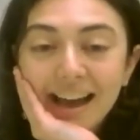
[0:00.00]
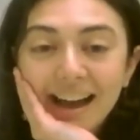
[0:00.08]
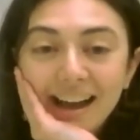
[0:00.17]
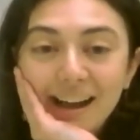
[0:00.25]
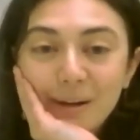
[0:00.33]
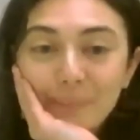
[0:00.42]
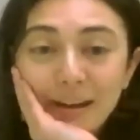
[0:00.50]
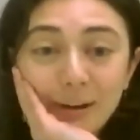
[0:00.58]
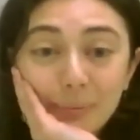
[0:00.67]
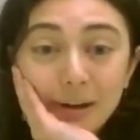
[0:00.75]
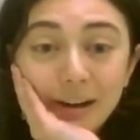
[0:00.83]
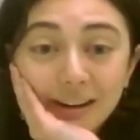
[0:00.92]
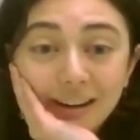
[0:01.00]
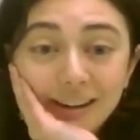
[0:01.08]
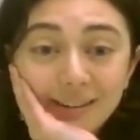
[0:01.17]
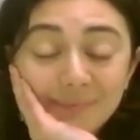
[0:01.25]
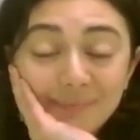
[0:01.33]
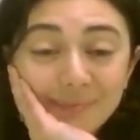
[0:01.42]
And we
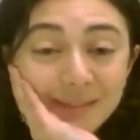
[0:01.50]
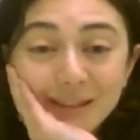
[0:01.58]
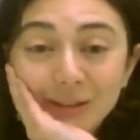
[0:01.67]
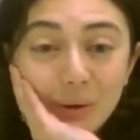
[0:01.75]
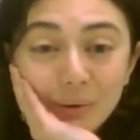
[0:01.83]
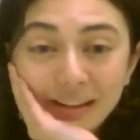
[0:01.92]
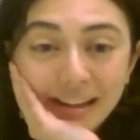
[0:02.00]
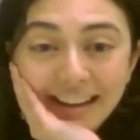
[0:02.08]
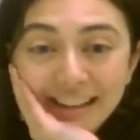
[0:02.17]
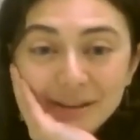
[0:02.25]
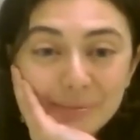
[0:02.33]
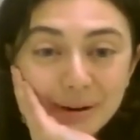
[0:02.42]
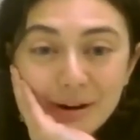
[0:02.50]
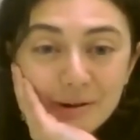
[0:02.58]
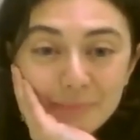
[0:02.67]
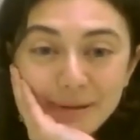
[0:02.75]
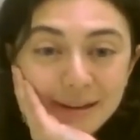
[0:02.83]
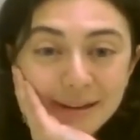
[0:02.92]
are so glad that we're
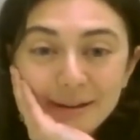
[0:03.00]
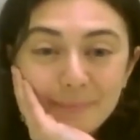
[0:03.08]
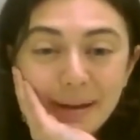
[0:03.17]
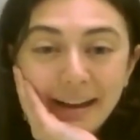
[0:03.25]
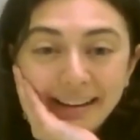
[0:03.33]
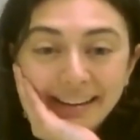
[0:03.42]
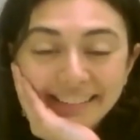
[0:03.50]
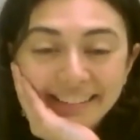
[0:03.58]
open and back